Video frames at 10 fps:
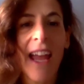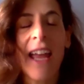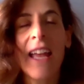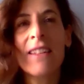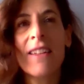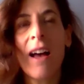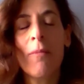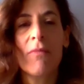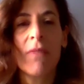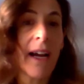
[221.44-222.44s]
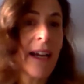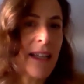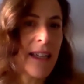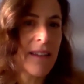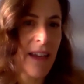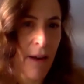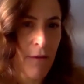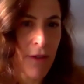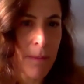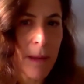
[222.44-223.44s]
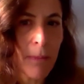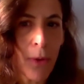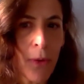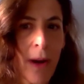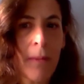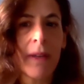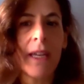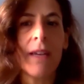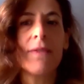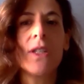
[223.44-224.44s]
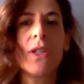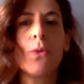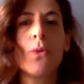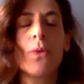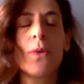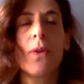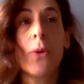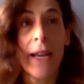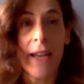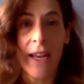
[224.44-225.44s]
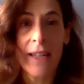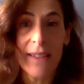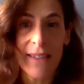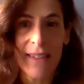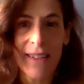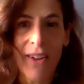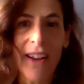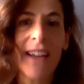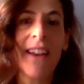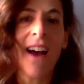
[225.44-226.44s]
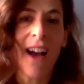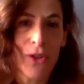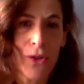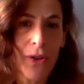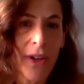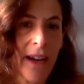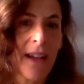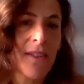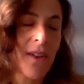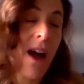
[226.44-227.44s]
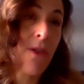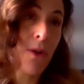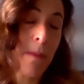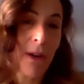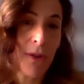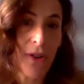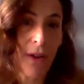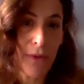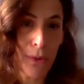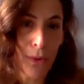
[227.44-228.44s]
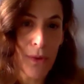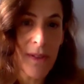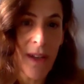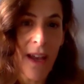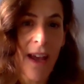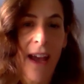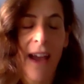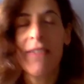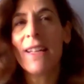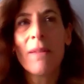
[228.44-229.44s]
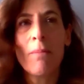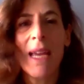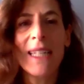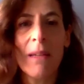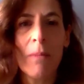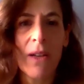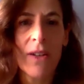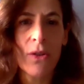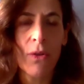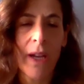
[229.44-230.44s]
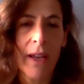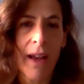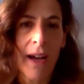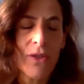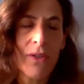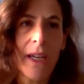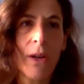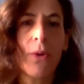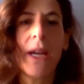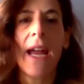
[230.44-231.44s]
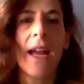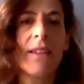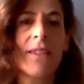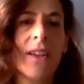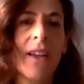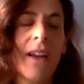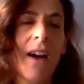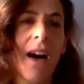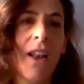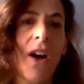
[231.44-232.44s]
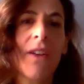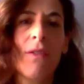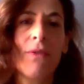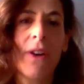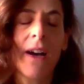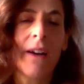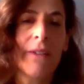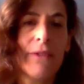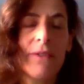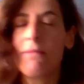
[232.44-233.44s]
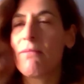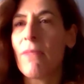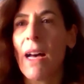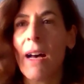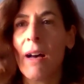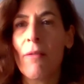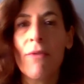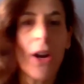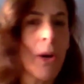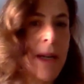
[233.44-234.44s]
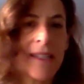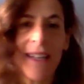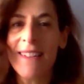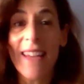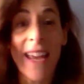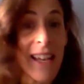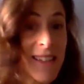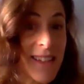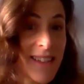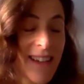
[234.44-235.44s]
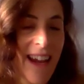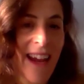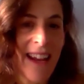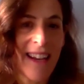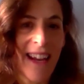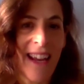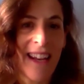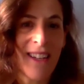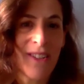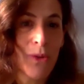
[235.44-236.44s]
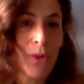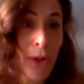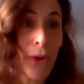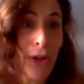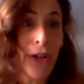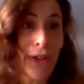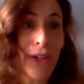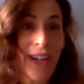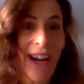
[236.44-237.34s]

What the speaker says: And luckily, the MVP program gives you credits in Azure and other Microsoft tools. And that's amazing because you can actually create a lot of environments and tests and do your